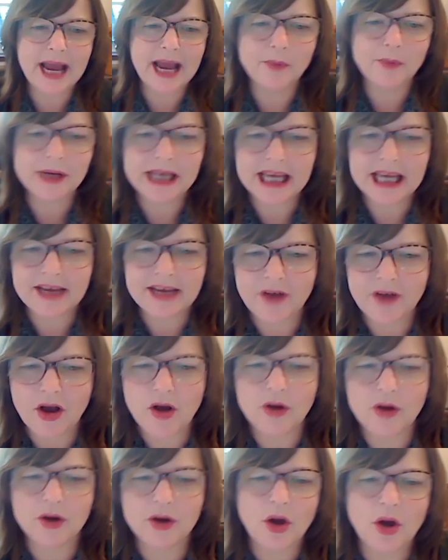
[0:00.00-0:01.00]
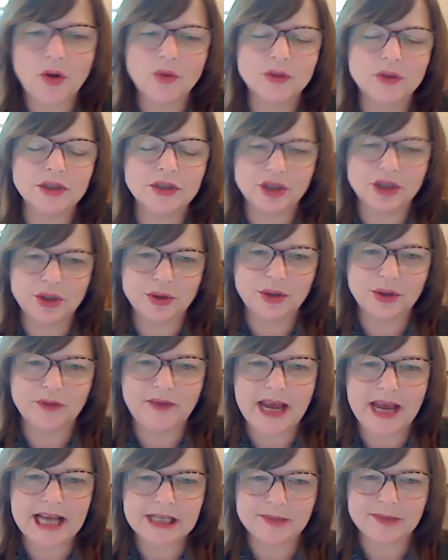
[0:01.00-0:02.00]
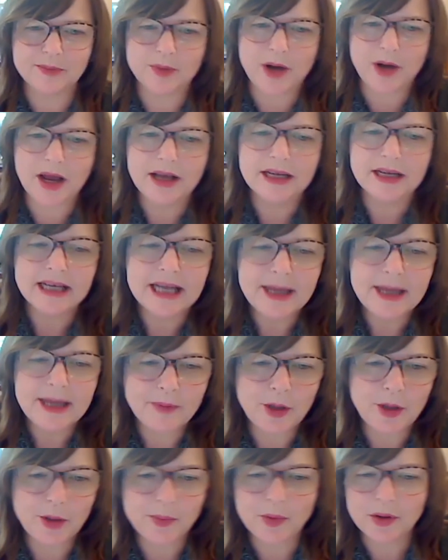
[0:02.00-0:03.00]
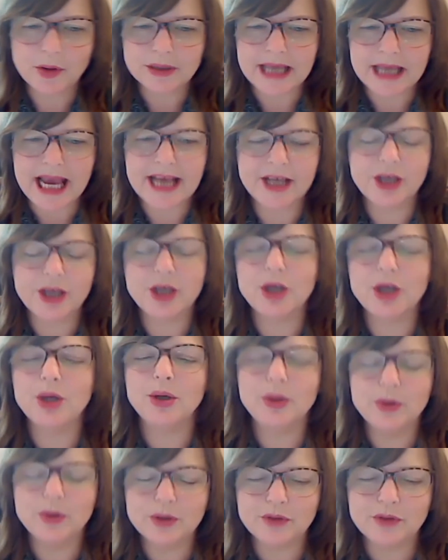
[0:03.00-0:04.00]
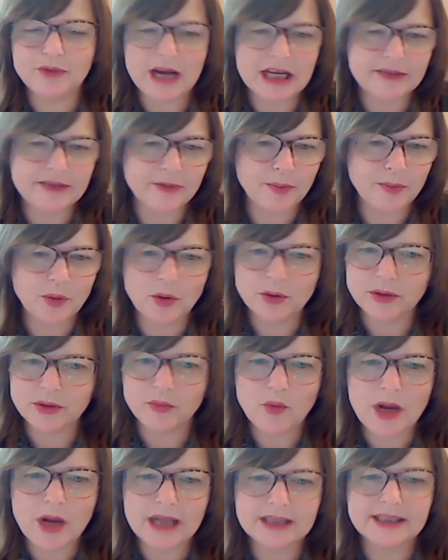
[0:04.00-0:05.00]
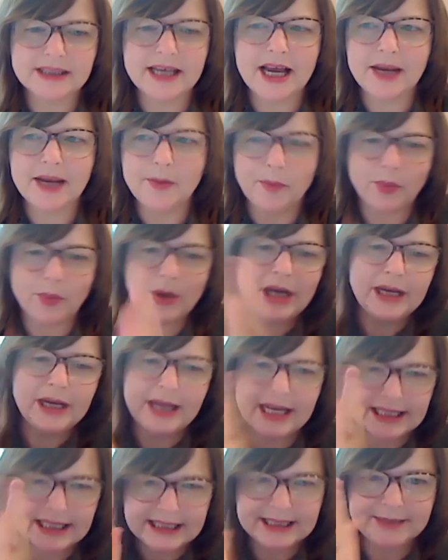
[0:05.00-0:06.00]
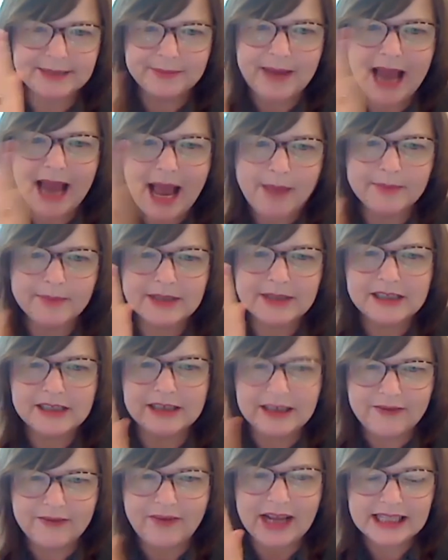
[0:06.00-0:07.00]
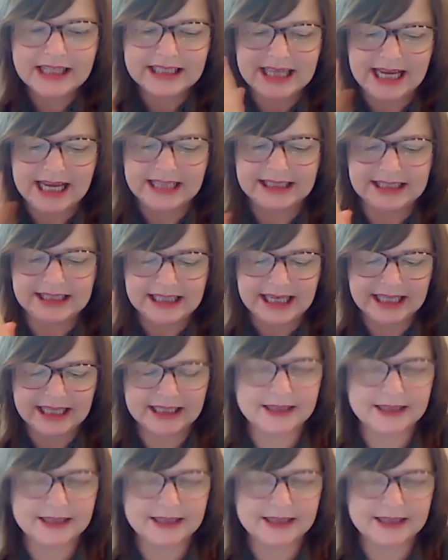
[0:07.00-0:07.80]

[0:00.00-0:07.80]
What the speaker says: we give our Gold Duke of Edinburgh pupils a huge round of applause and well done. Brilliant. Absolutely fantastic.